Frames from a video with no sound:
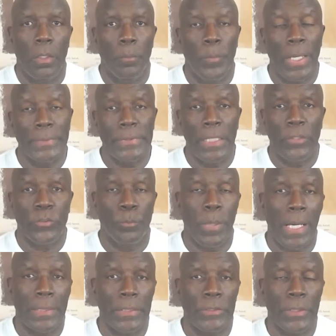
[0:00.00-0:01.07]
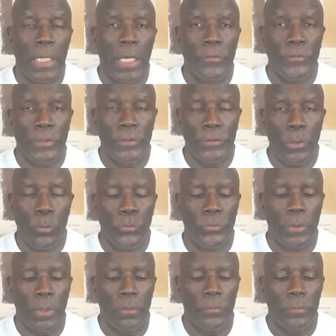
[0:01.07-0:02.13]
Have you apologized to
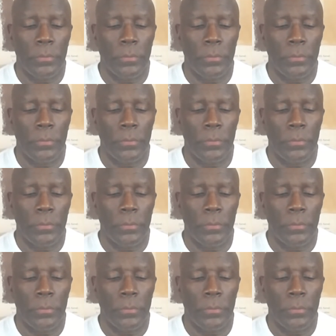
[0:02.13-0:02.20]
yourself?